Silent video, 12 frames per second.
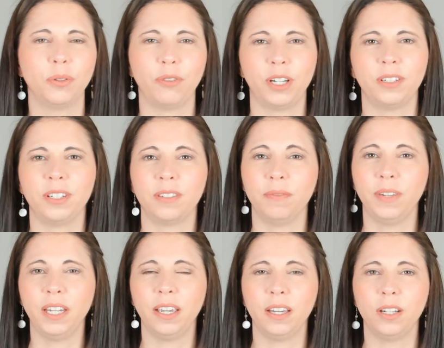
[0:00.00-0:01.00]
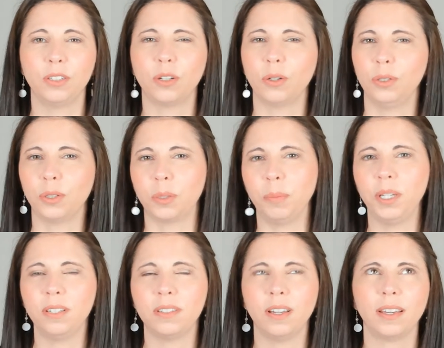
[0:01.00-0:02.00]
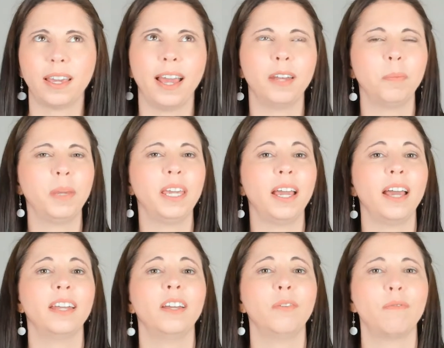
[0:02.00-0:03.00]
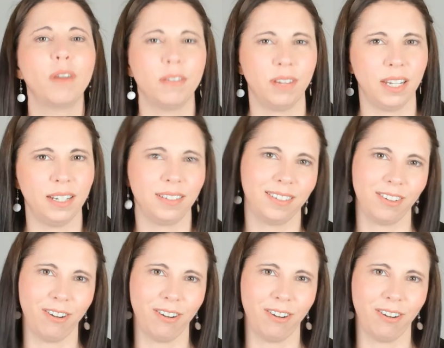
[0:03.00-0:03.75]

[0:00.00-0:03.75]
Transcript: your photos and videos on your computer can be an erroneous